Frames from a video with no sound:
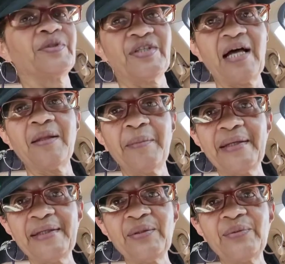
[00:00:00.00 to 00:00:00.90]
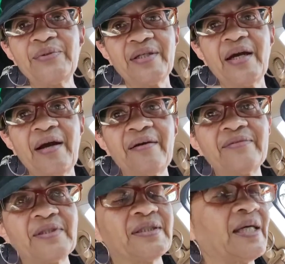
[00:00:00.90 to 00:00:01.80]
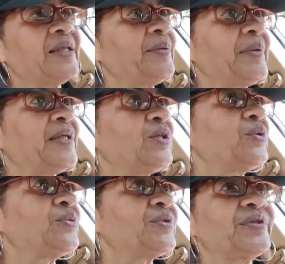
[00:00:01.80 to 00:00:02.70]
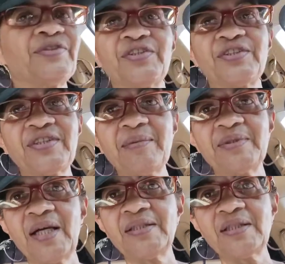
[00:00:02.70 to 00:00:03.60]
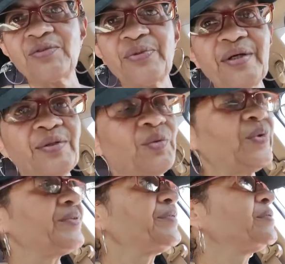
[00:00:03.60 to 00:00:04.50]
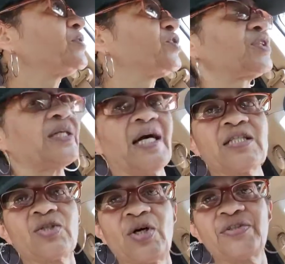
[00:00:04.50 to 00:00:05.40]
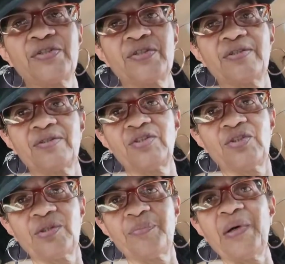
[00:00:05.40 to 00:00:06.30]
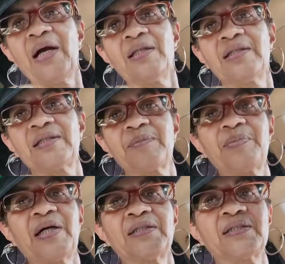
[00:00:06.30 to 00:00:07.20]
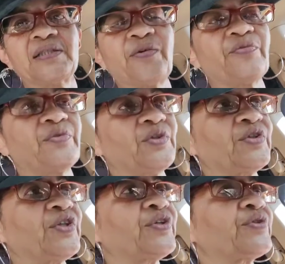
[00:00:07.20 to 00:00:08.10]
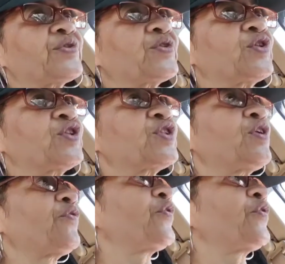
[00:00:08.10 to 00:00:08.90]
dollar menu. Yeah, from the dollar menu. They're just the same size as the regular one. It just has all the, the pile that they pile the stuff, the other good stuff